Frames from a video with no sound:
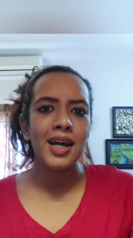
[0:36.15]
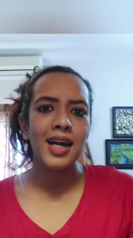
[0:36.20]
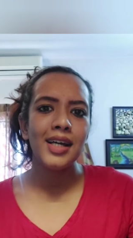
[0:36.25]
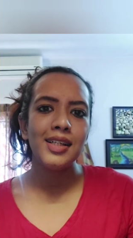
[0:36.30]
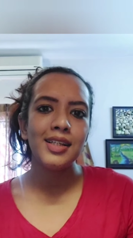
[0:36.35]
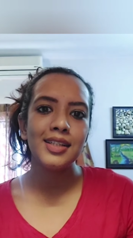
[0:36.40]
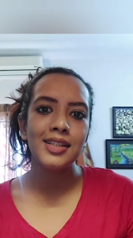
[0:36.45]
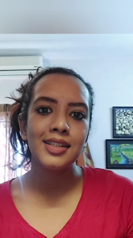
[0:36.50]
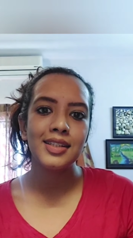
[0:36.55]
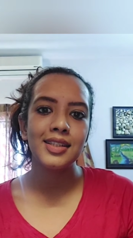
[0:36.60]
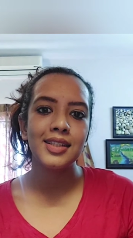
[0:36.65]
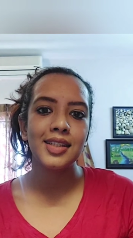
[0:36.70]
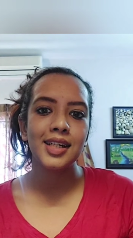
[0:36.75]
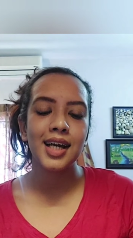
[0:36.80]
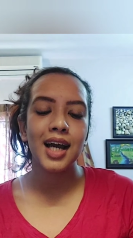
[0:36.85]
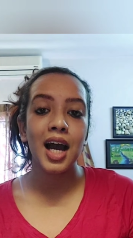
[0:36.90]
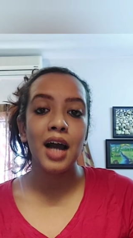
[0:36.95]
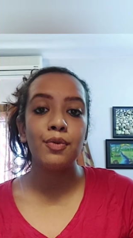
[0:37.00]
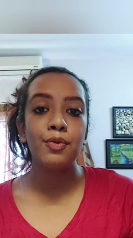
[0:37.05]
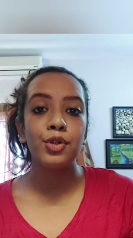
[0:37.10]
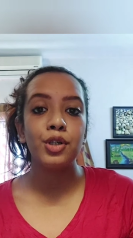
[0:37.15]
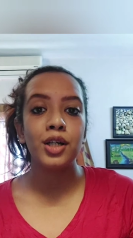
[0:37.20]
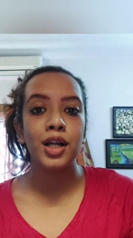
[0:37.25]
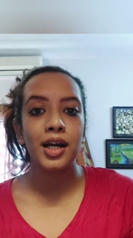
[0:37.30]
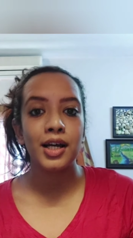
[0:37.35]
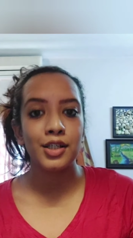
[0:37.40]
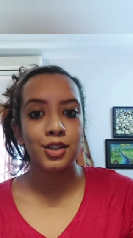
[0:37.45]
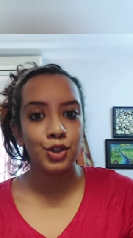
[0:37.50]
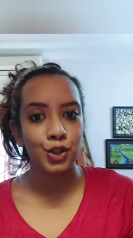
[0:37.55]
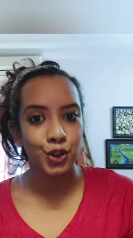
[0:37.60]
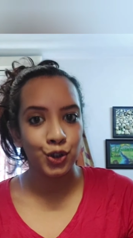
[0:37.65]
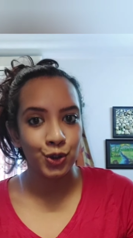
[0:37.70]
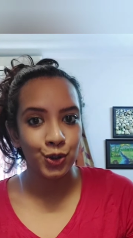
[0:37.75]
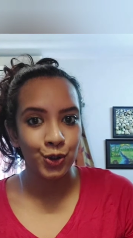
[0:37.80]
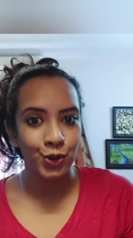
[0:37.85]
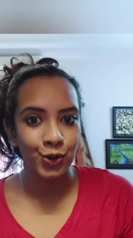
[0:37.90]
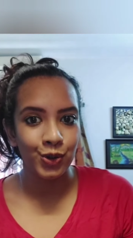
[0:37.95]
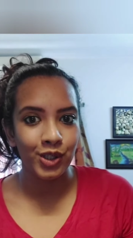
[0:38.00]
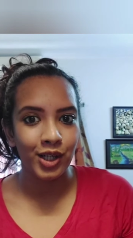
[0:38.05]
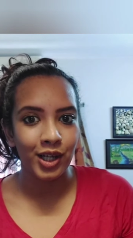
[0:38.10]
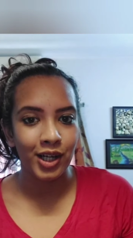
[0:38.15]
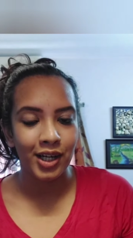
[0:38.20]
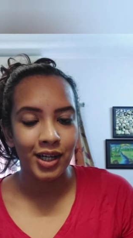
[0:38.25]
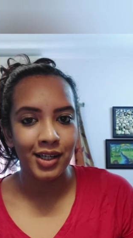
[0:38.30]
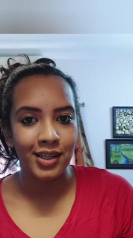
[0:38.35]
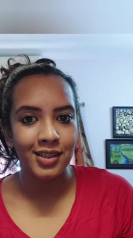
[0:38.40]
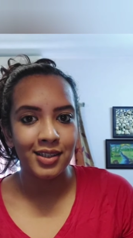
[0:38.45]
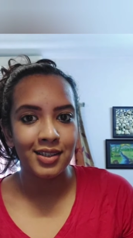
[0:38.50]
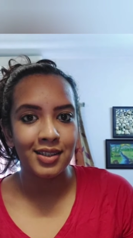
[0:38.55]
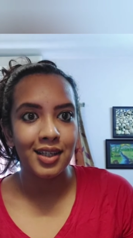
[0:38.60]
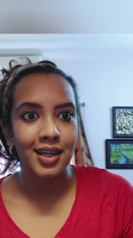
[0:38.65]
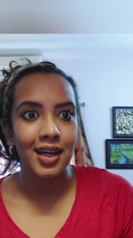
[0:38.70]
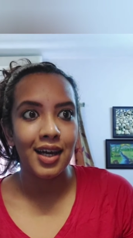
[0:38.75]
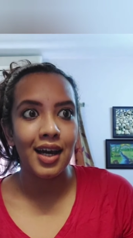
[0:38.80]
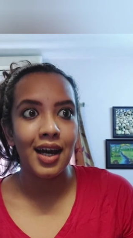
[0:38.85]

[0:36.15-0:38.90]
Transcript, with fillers: Hence today I would like to show you guys